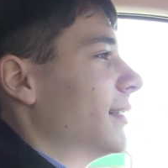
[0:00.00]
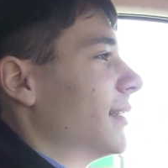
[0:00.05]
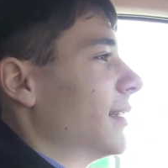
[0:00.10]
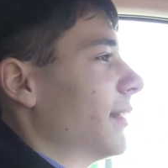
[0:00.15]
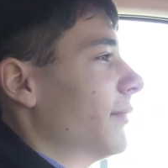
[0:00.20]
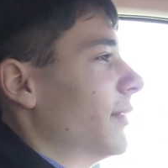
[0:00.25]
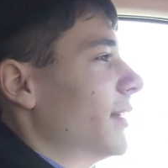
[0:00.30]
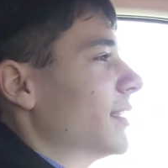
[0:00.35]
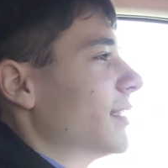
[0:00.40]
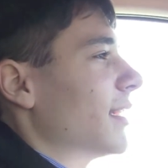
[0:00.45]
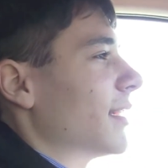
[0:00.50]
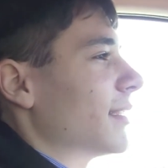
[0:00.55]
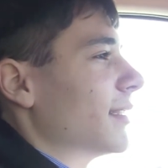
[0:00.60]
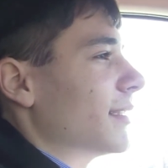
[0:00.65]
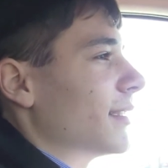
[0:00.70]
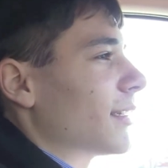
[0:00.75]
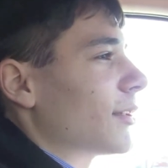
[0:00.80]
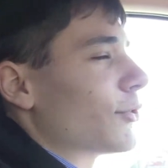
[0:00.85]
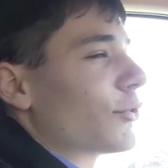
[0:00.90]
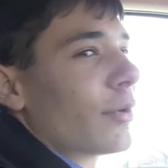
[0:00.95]
The V6
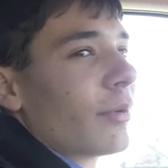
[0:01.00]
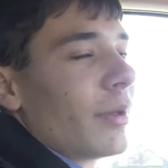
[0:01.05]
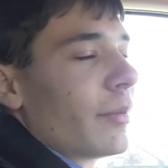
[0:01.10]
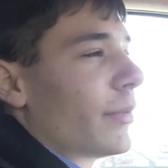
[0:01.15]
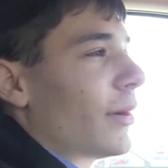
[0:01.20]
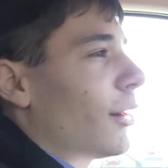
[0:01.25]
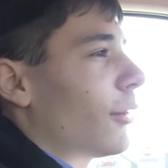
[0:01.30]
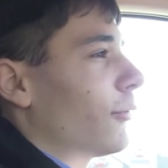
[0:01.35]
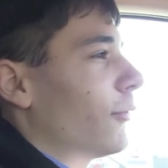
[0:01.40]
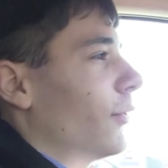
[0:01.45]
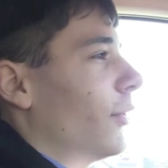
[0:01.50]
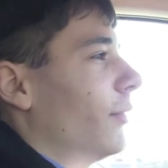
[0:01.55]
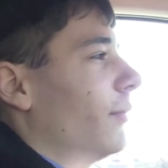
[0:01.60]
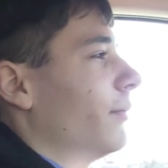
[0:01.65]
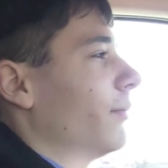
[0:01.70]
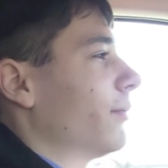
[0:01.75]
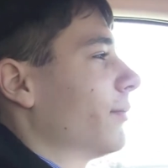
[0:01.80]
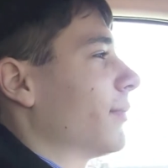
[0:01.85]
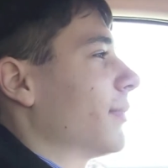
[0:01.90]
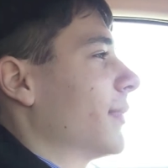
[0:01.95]
is extremely powerful
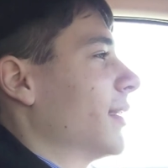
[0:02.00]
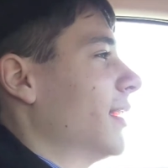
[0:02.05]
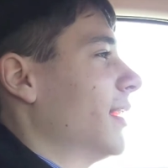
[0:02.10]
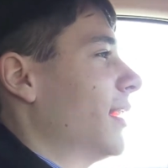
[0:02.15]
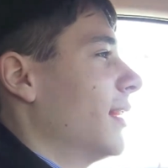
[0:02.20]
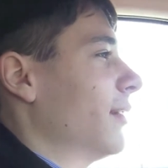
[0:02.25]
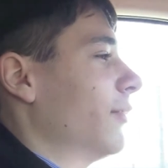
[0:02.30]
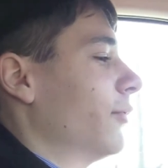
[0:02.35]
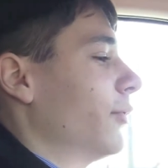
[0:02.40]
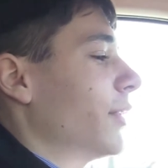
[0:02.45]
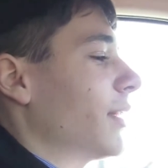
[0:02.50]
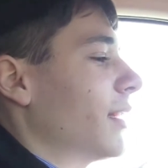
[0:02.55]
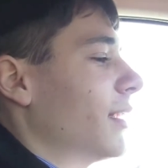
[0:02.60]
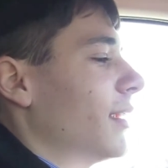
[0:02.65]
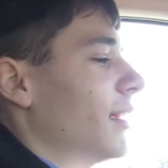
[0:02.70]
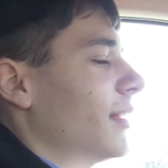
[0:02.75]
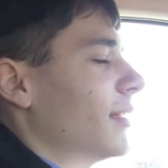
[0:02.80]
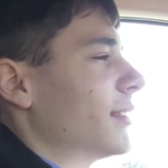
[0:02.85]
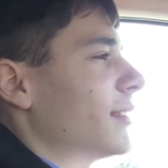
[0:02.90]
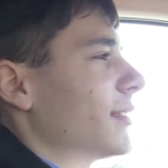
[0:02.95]
and really
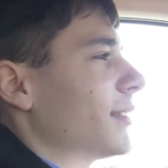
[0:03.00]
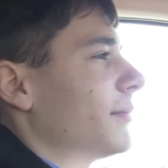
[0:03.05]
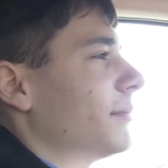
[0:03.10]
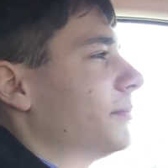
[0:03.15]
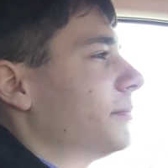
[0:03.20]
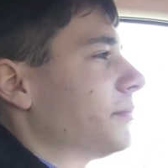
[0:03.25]
nice.